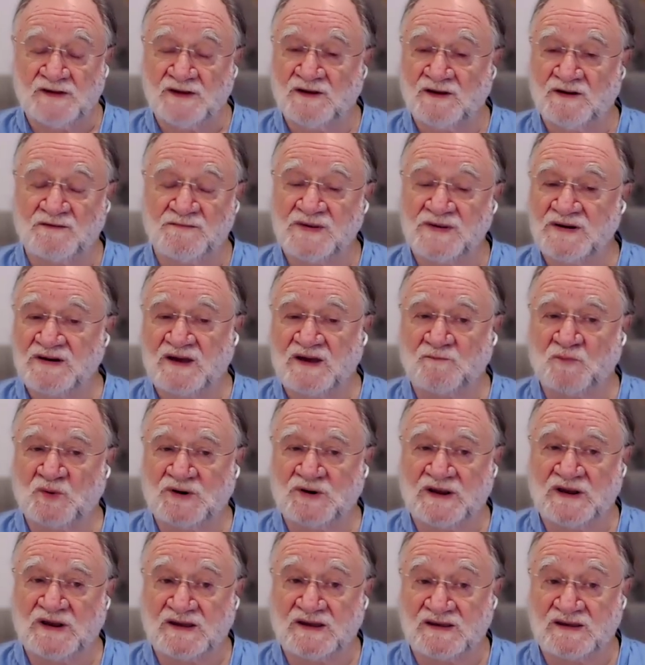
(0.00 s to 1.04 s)
Yeah, I mean,
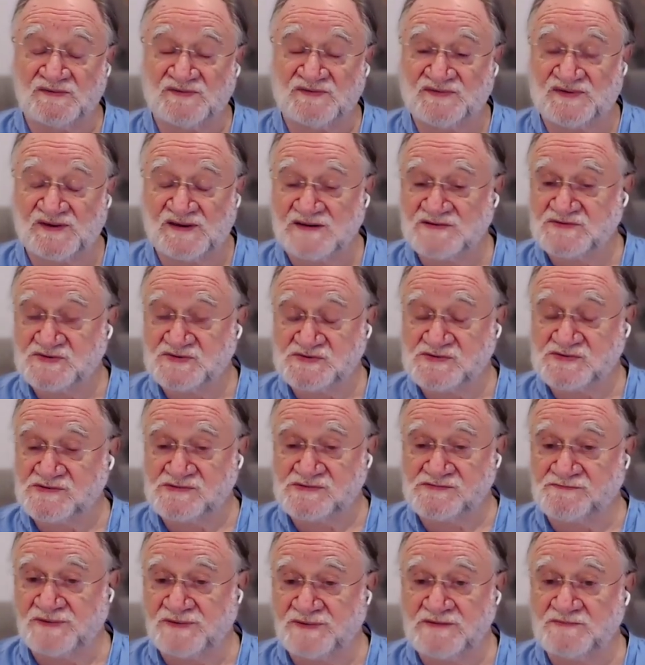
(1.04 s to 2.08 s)
what I can say to
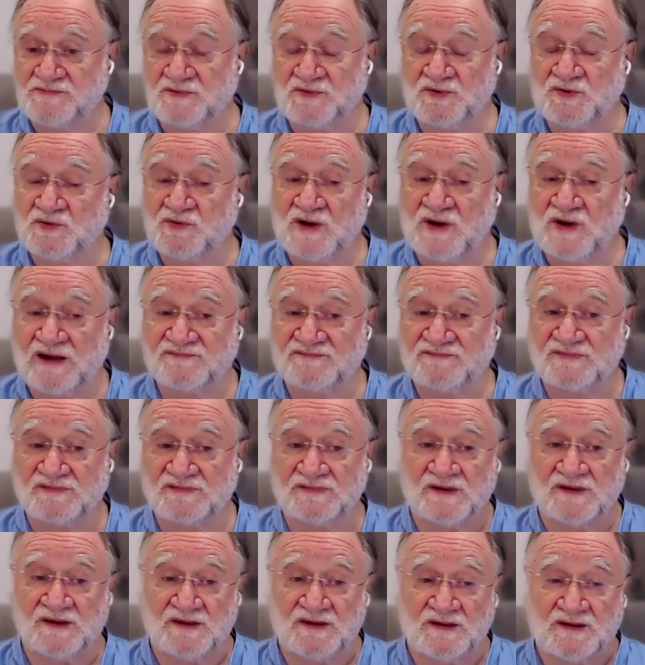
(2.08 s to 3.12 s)
people who
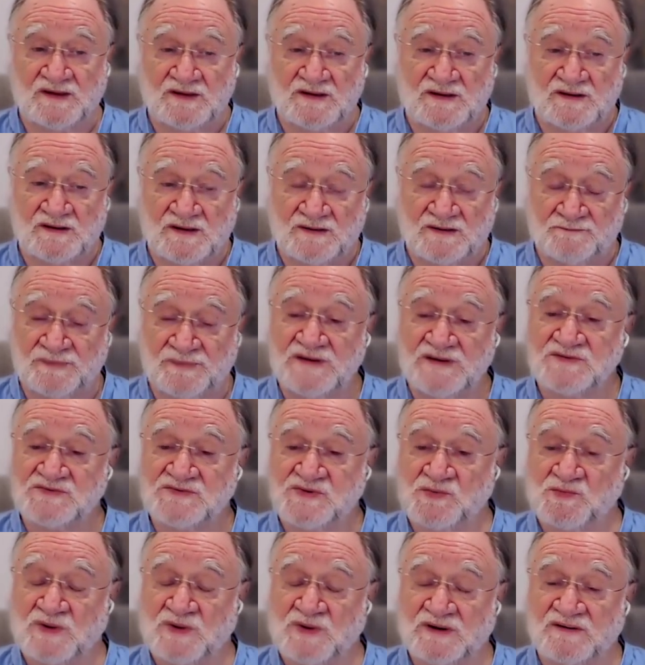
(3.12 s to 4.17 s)
haven't been
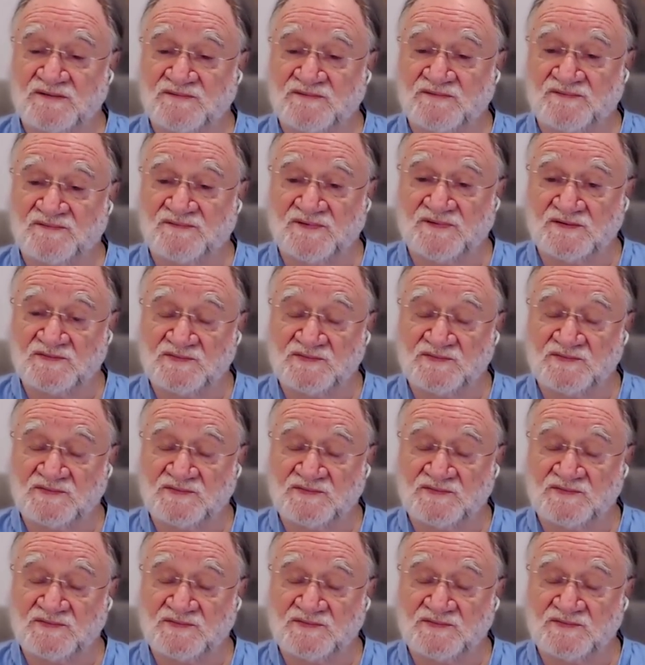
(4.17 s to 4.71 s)
to one of